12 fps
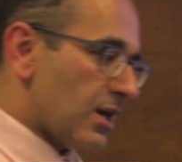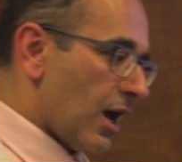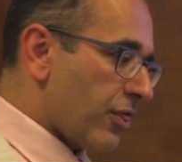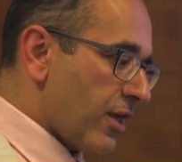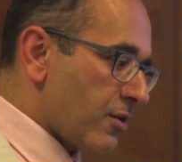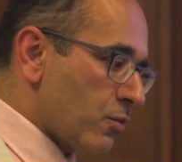
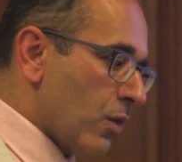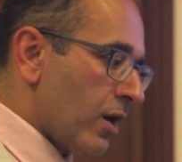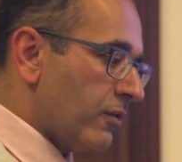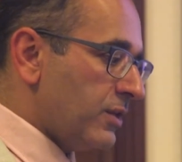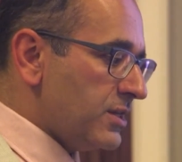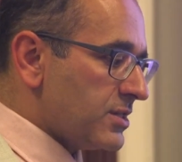I think,
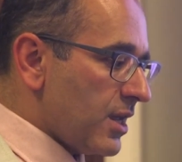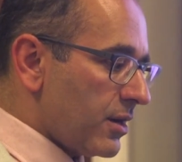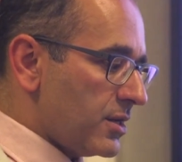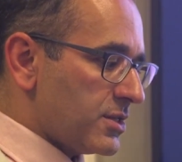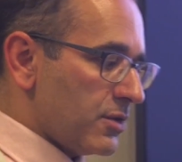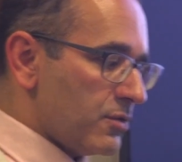one of these
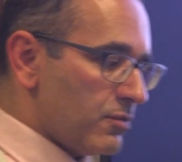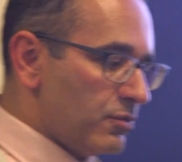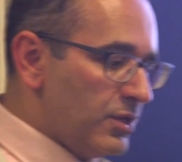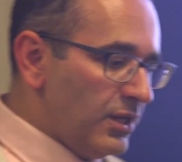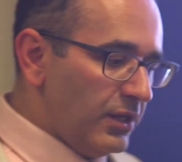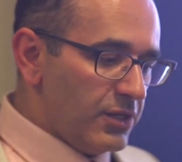areas, a
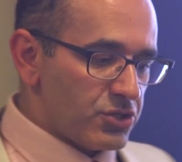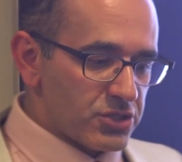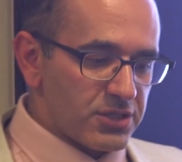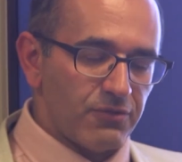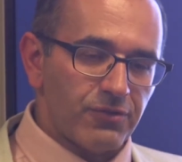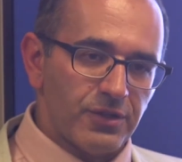really
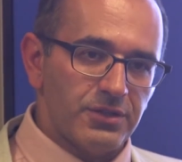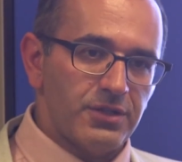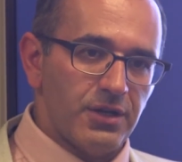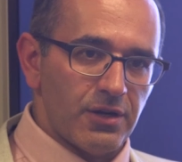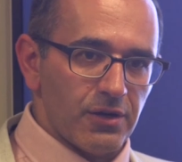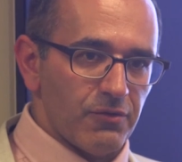interesting
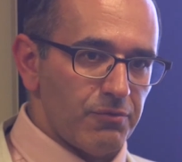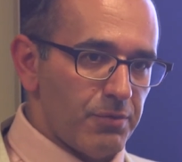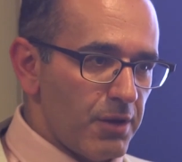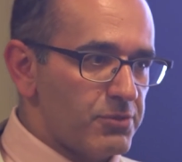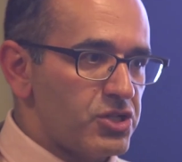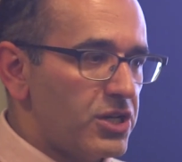frontier
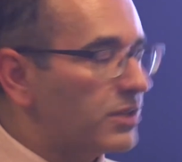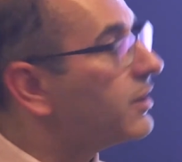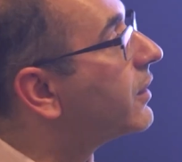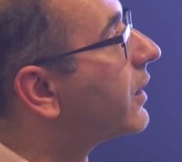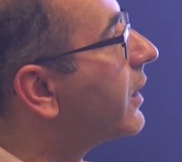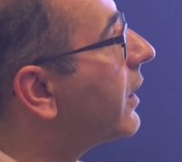of machine
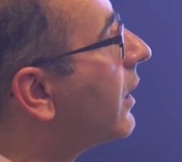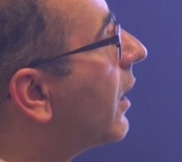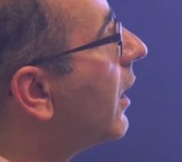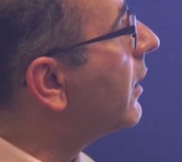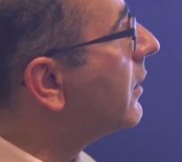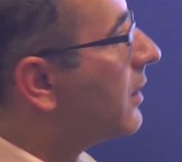learning and
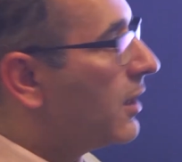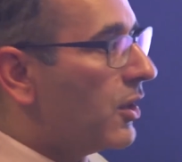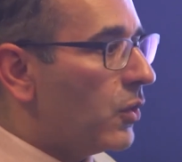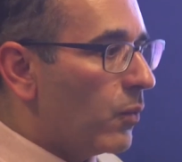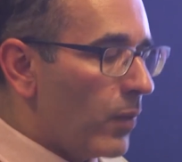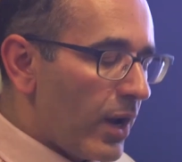AI,
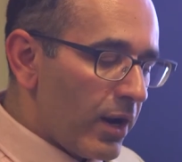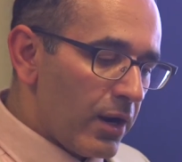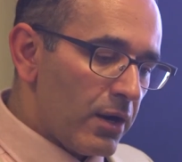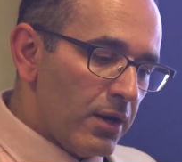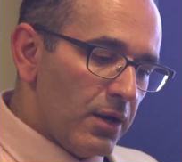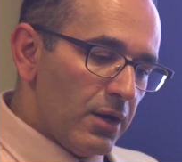
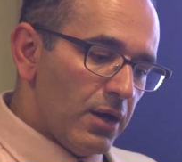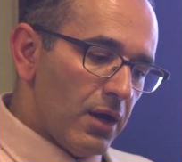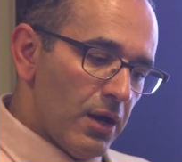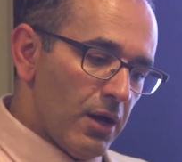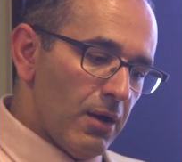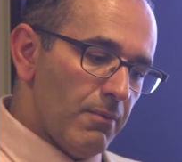where
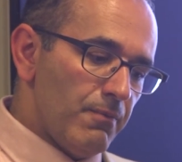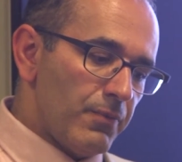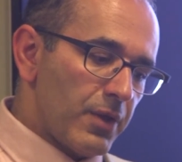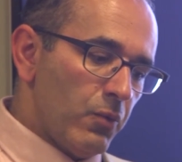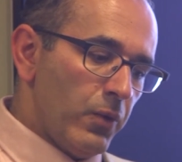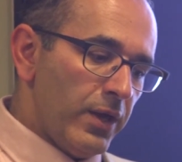
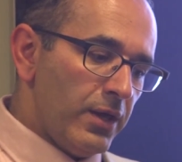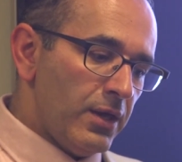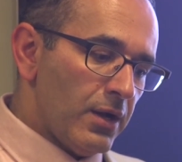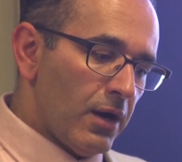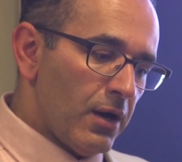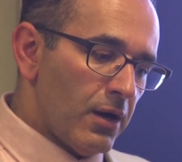
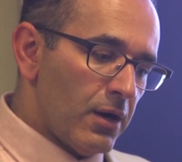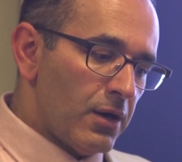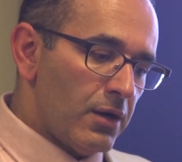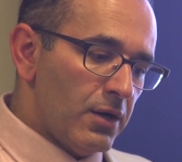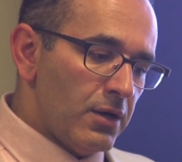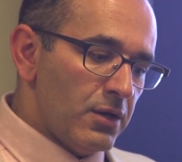we
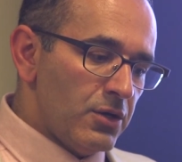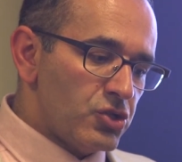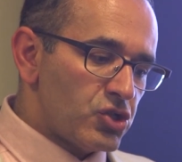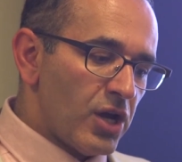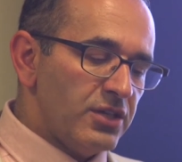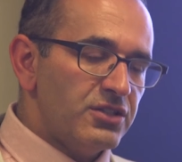are
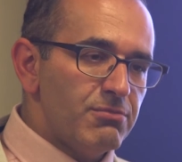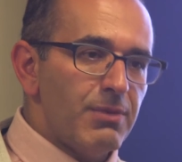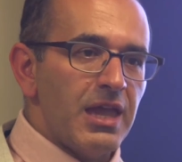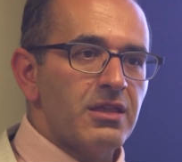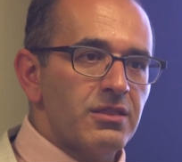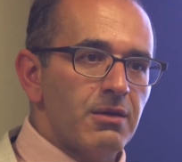trying to
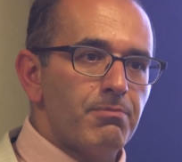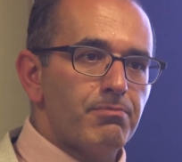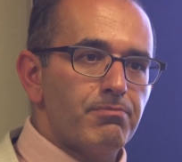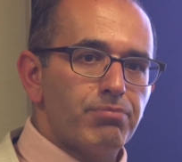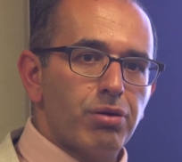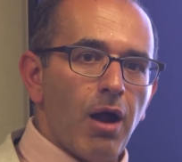make the
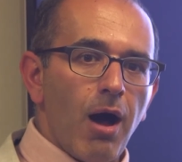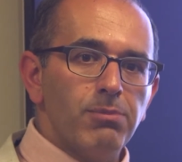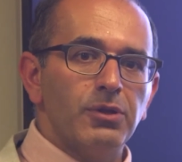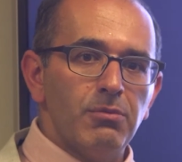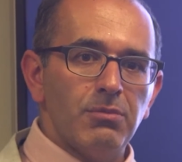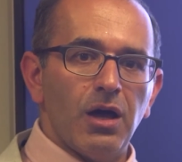
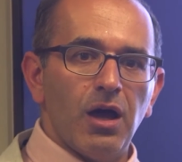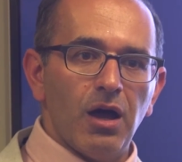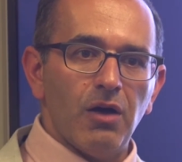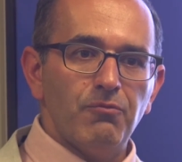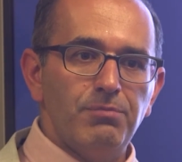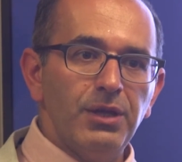problem
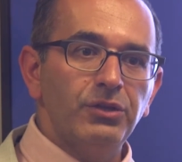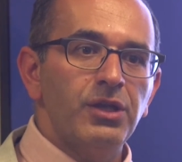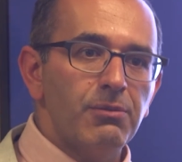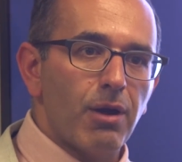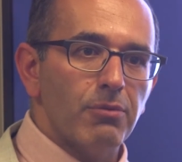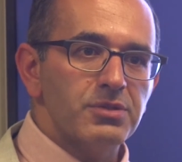of
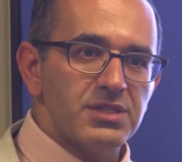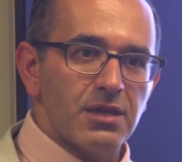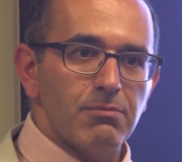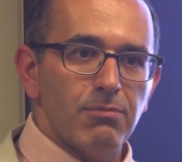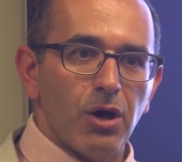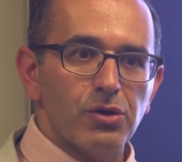building
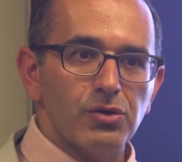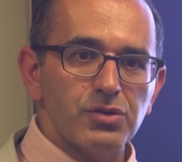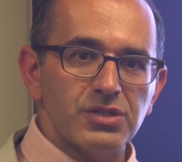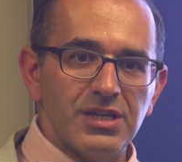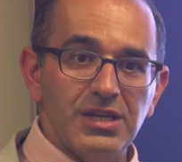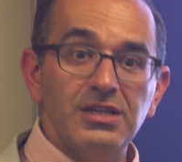probabilistic
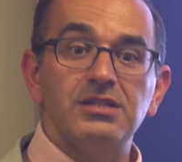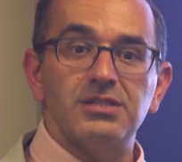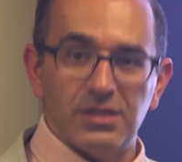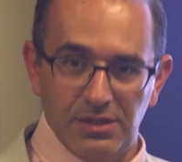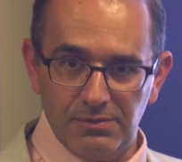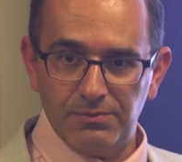models
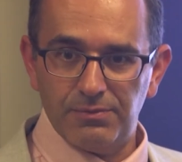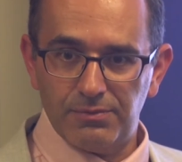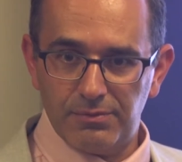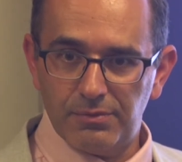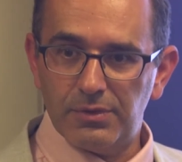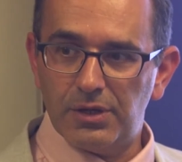easy.
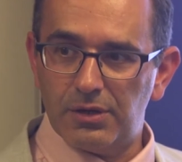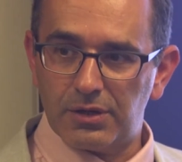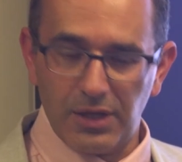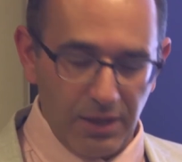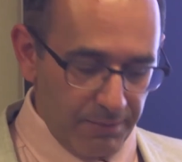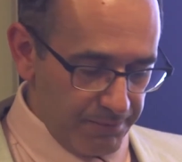
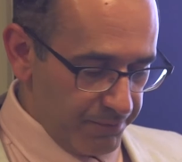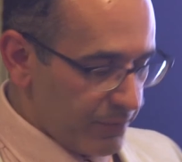Okay?